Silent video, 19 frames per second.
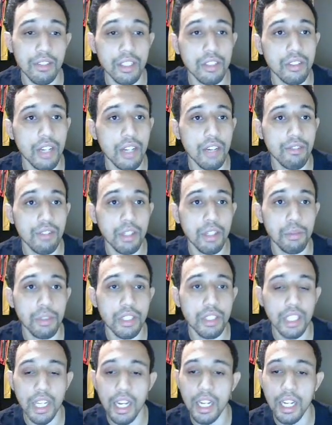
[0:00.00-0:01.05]
So have fun with
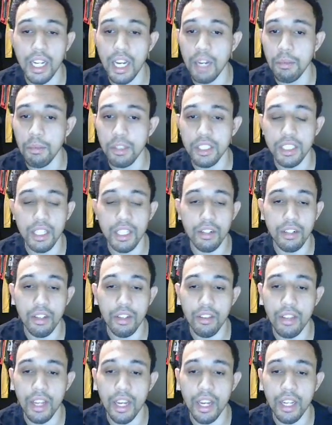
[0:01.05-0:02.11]
that. I missed out on
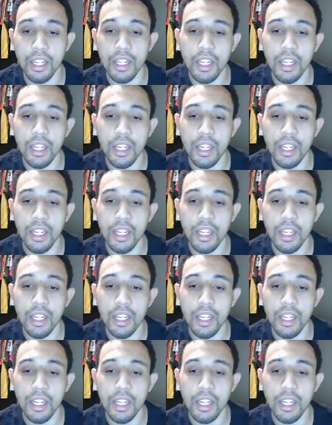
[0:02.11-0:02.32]
that.